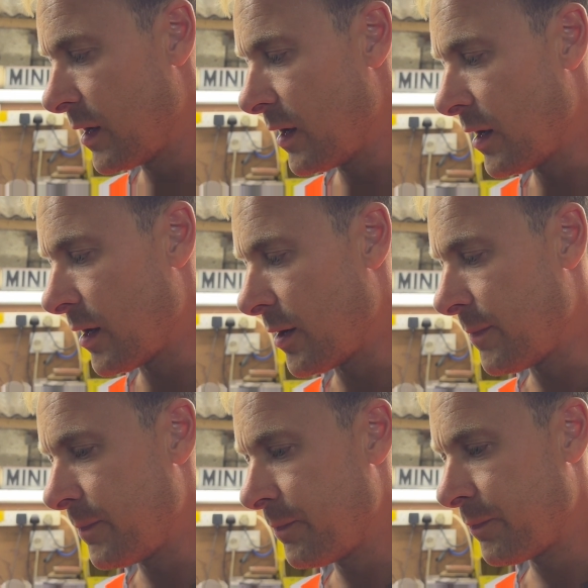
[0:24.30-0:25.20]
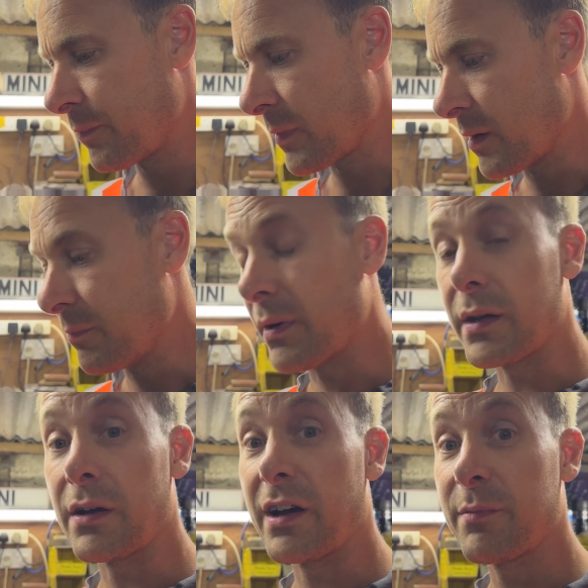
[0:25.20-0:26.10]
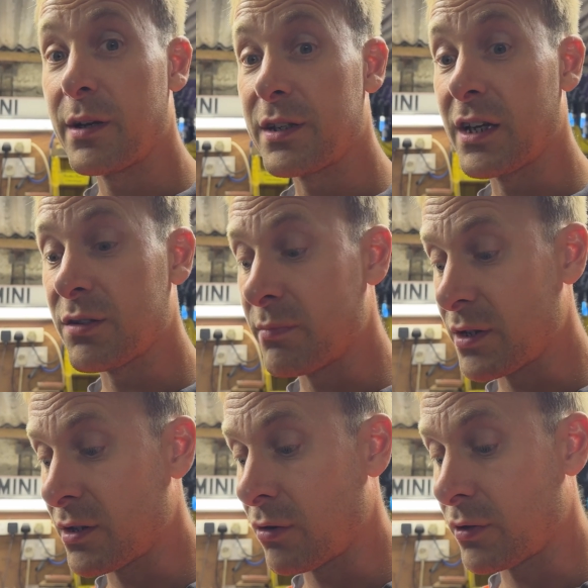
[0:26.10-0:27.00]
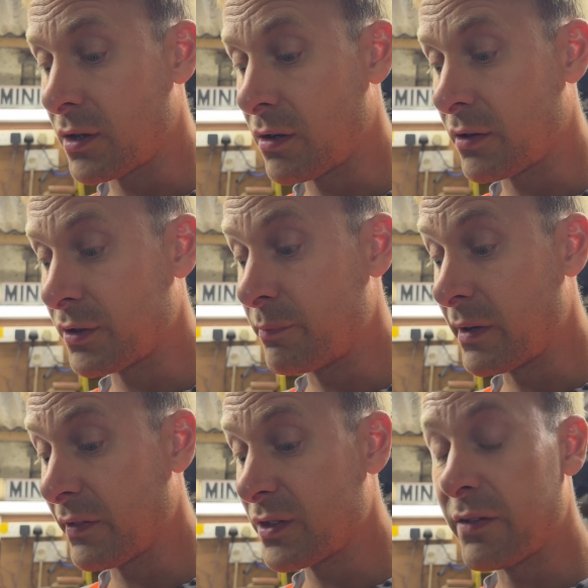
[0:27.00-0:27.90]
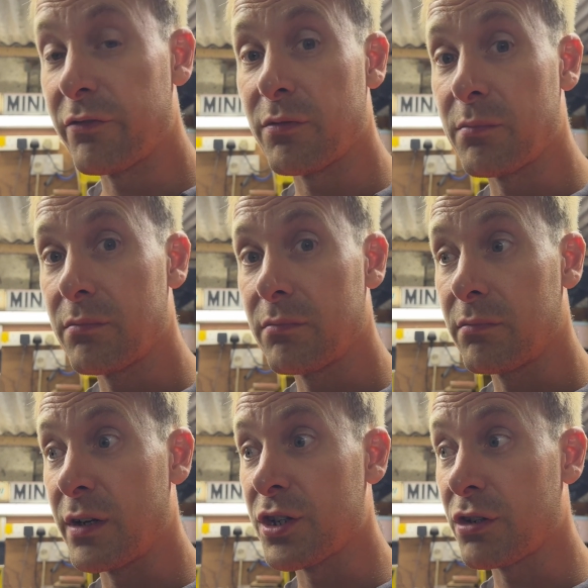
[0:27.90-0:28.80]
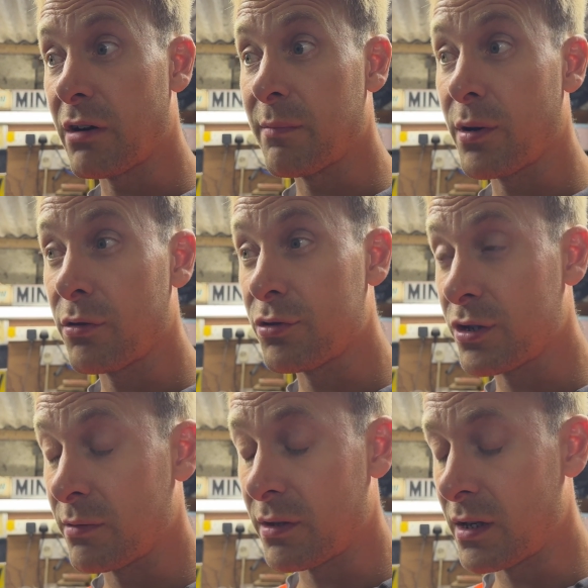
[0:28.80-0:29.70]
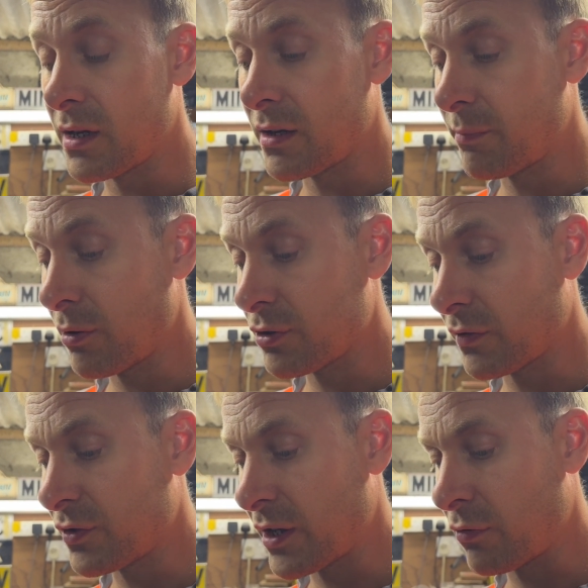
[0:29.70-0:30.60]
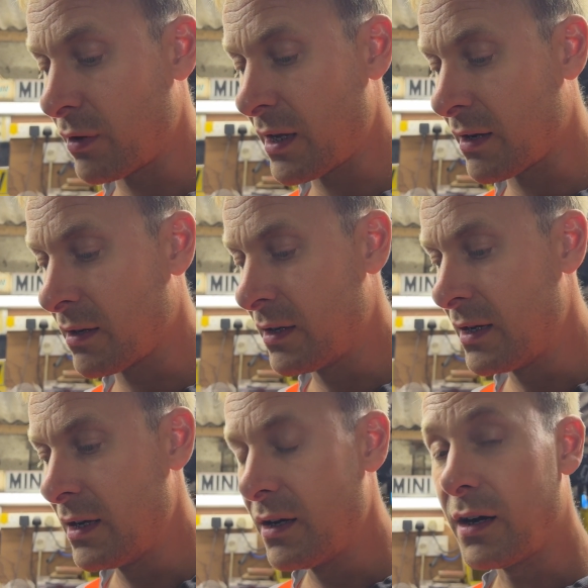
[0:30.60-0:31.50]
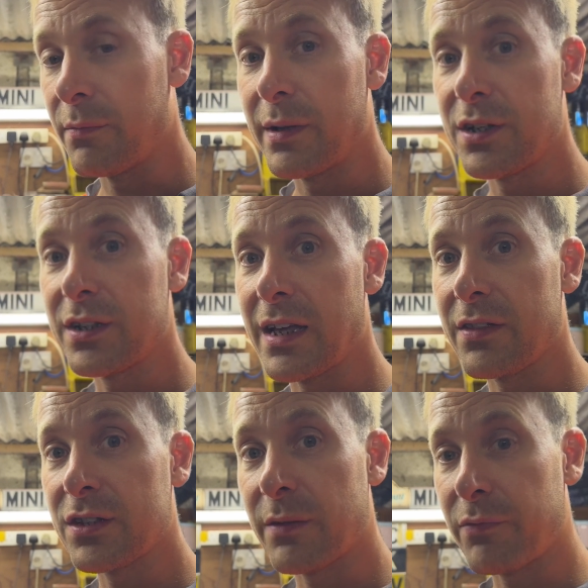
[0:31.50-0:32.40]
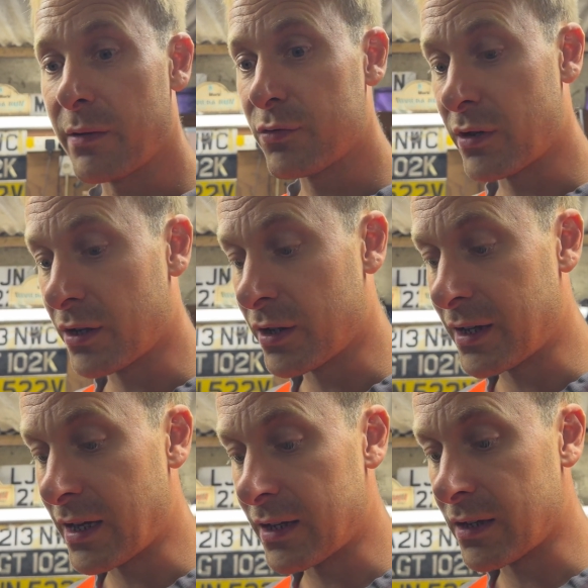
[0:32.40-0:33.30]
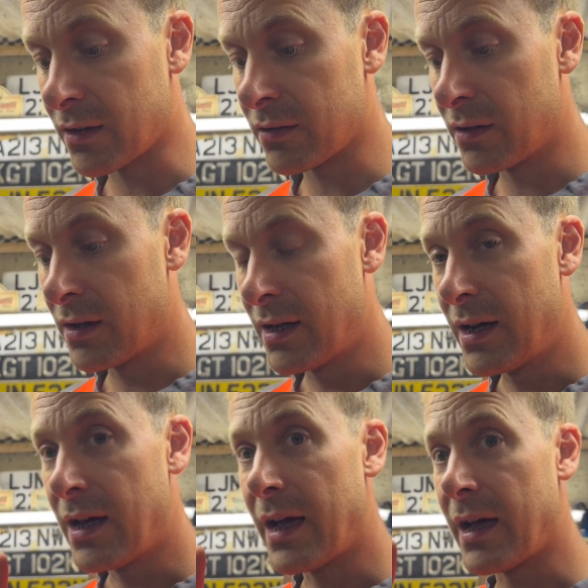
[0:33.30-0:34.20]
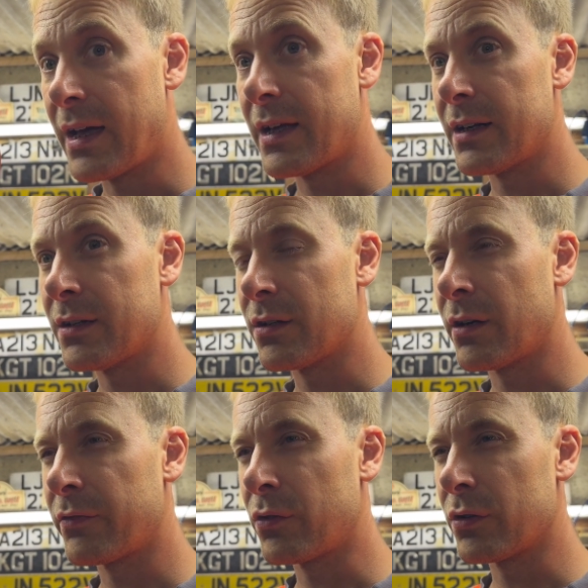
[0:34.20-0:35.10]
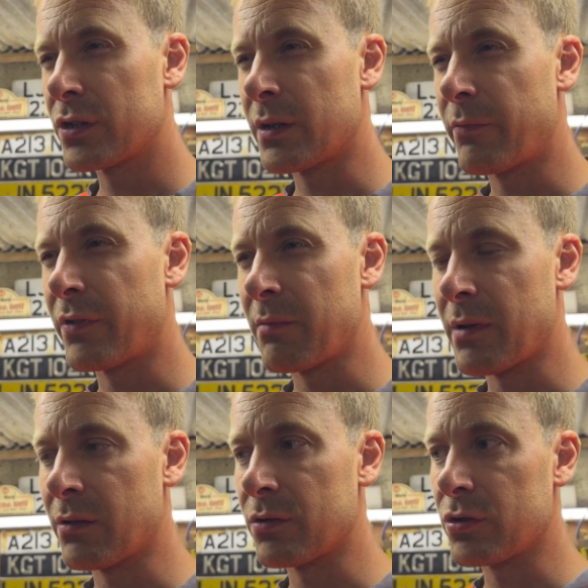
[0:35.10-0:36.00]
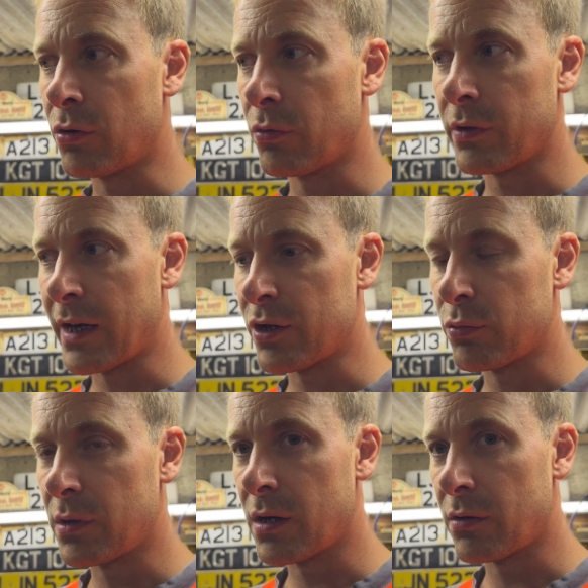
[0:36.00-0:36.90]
But yeah, I have managed to get some bits done on the car. As you may have seen from Instagram posts and the posts I've shared on here, I've managed to get the subframe strengthening kit done, and I've got the subframe mounts on the actual car.